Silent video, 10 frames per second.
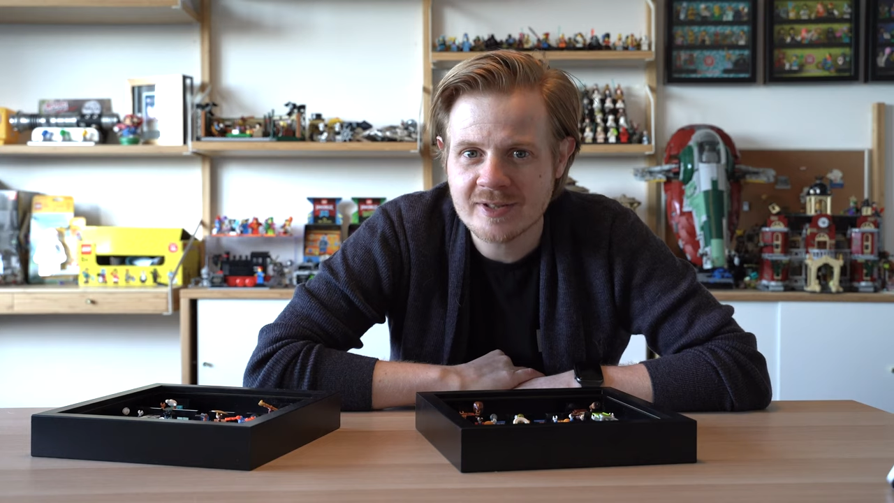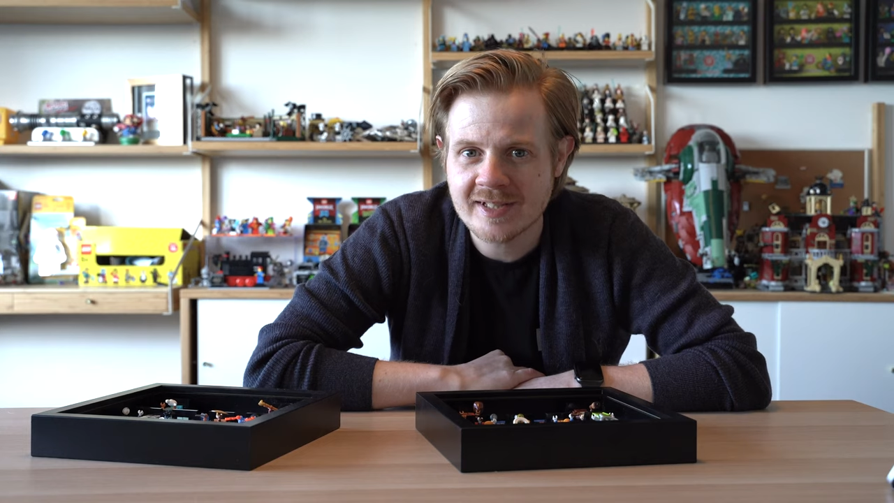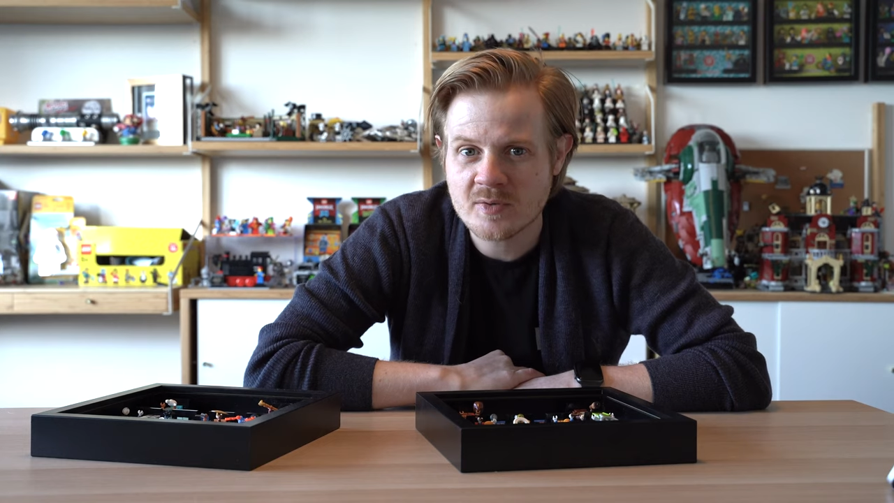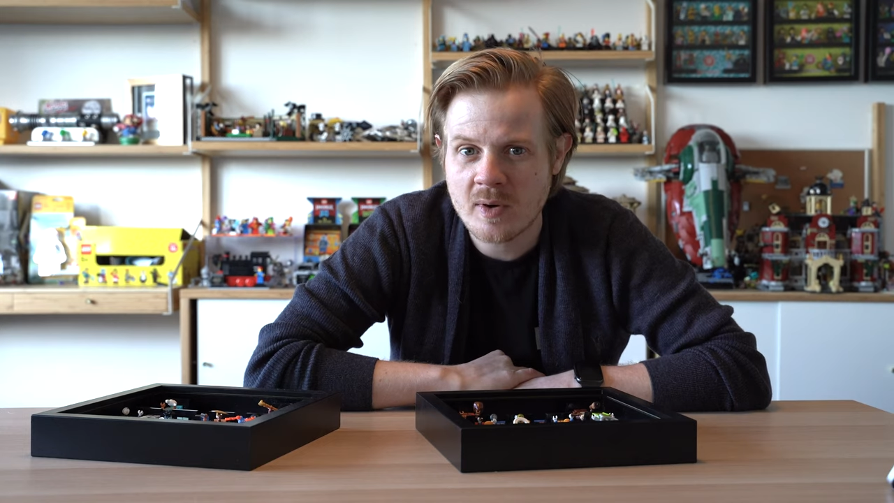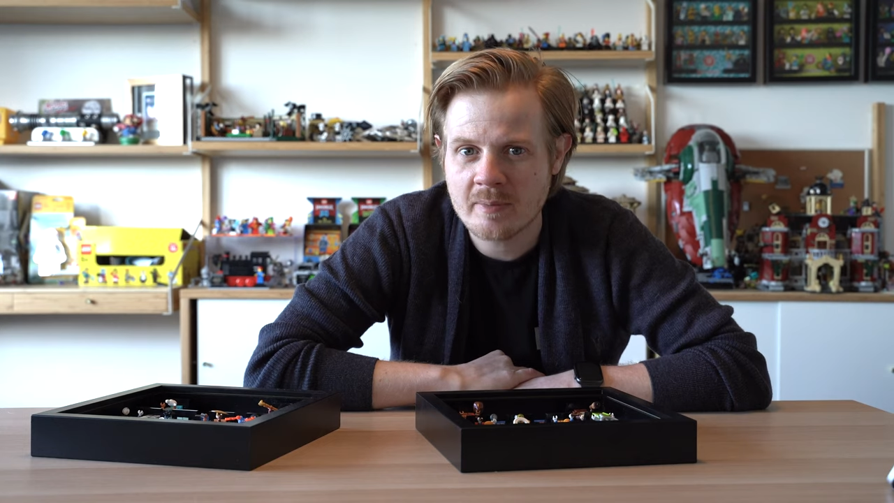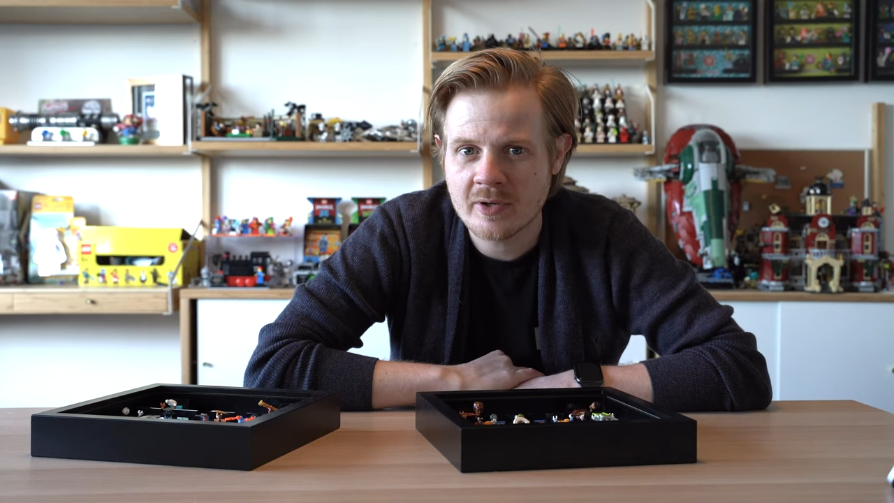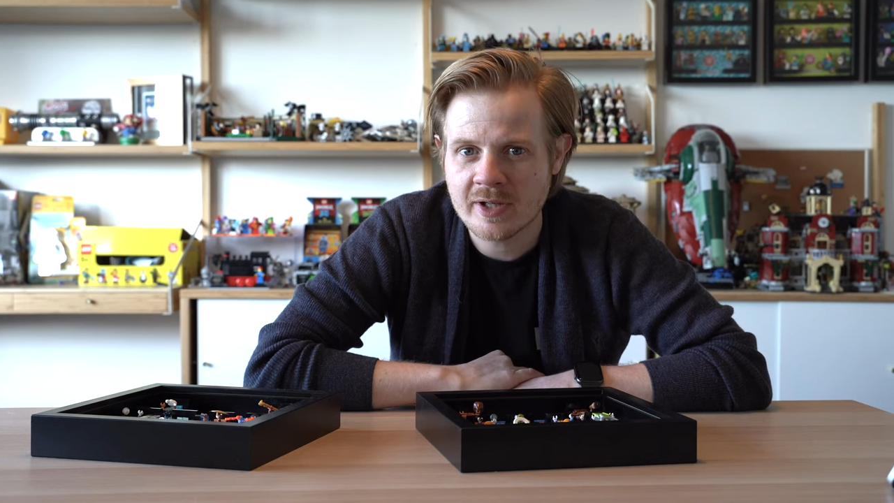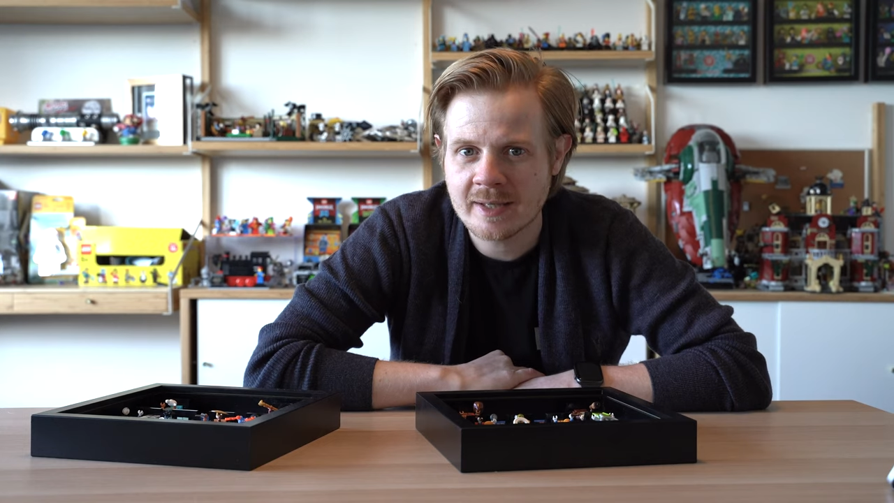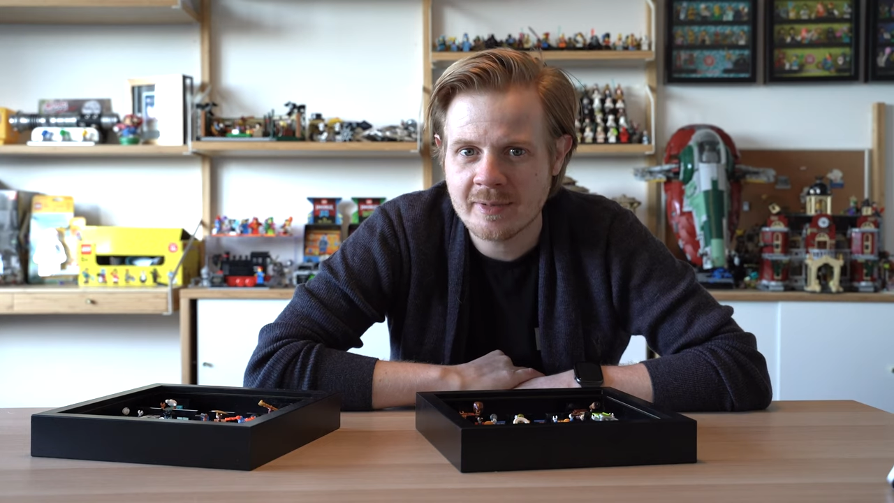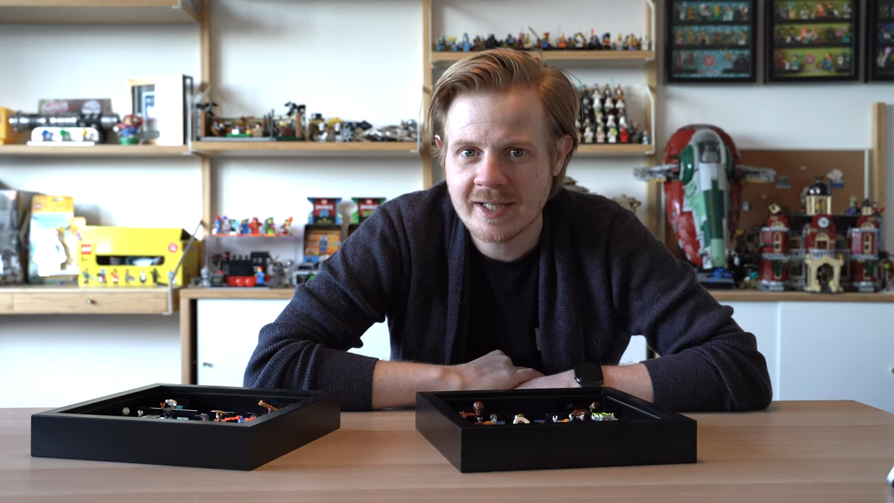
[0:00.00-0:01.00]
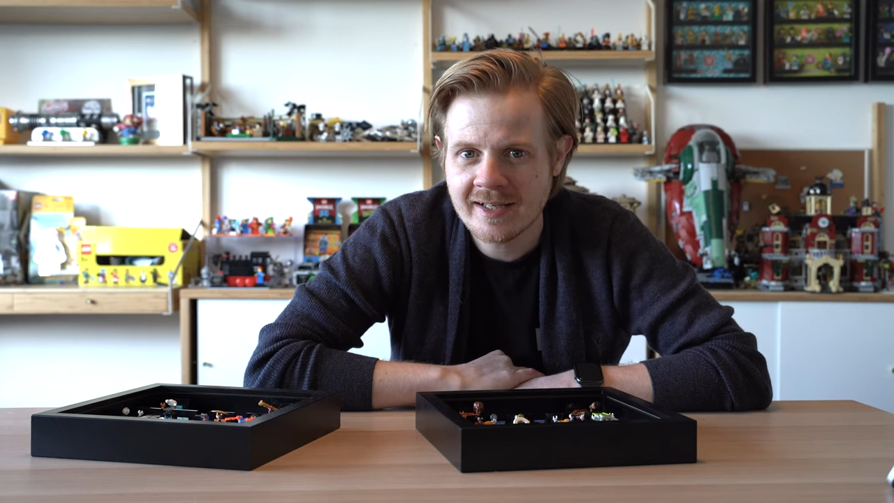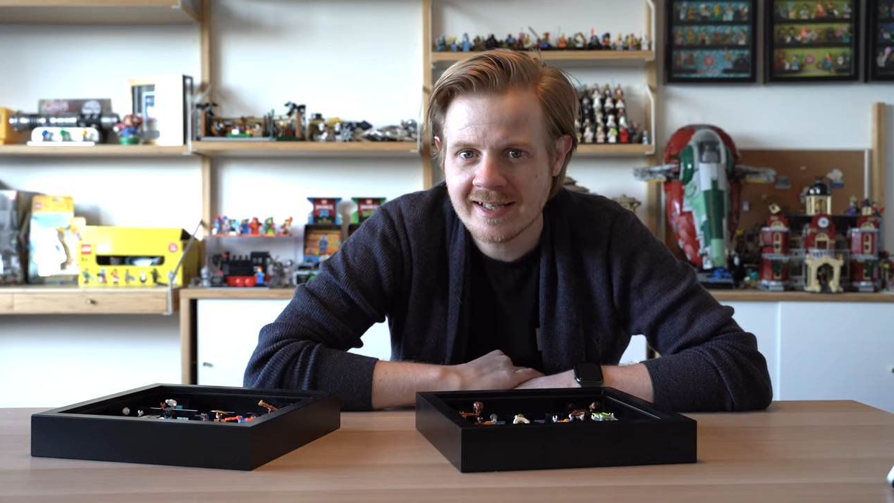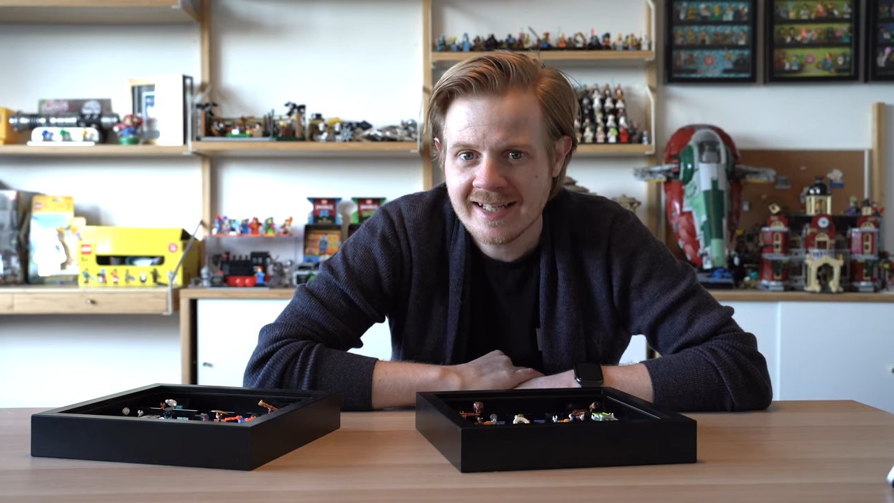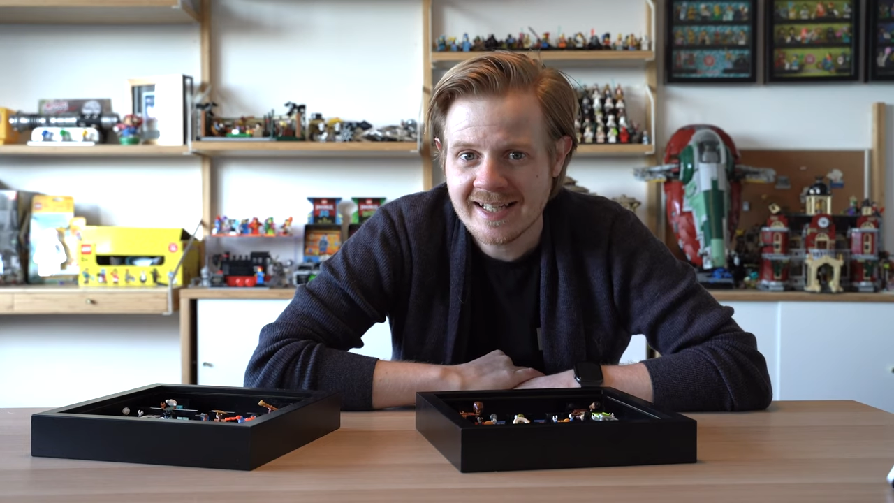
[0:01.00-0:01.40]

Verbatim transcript: so that's why I'm putting him here,